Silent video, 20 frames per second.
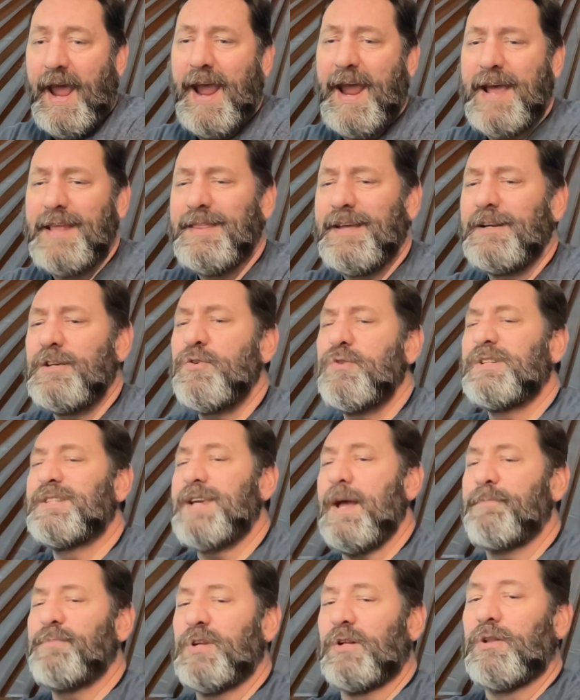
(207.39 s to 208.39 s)
and then you
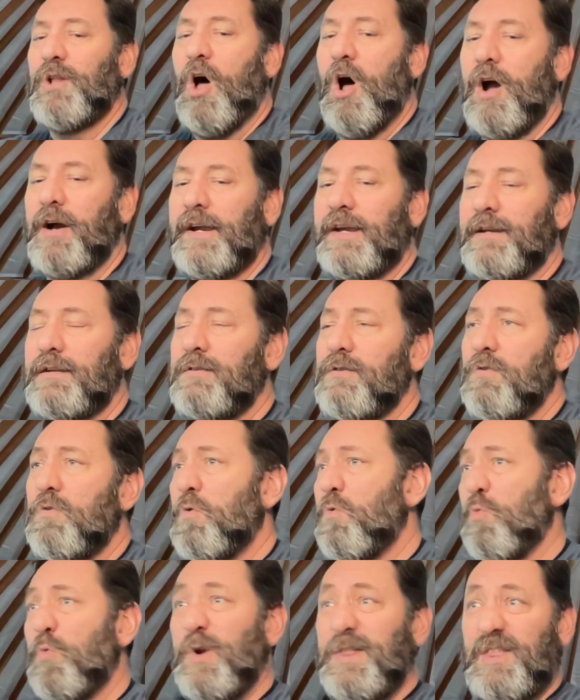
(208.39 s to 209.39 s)
attempt to log in
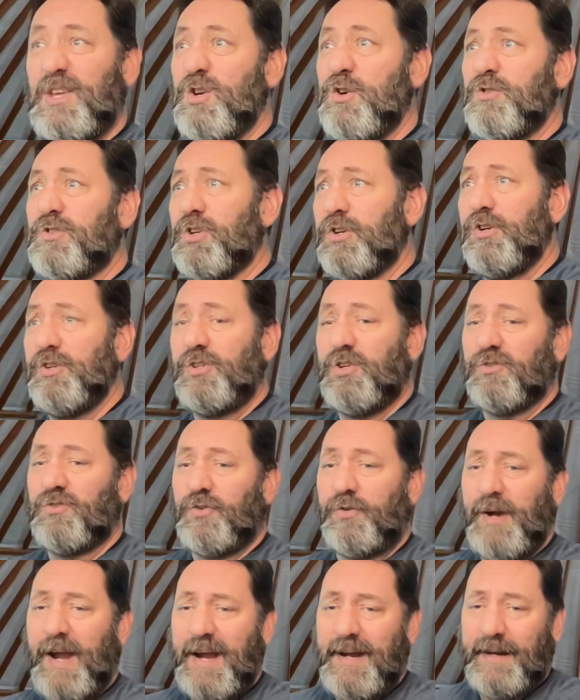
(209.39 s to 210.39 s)
with the user you just
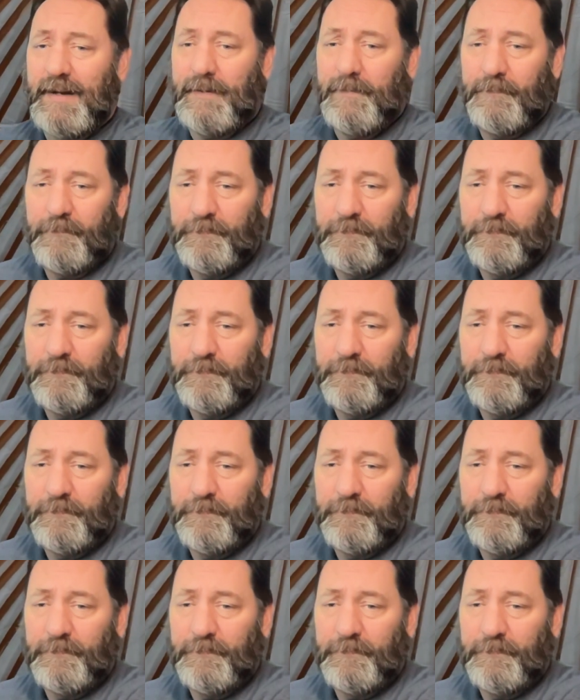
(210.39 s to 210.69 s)
created.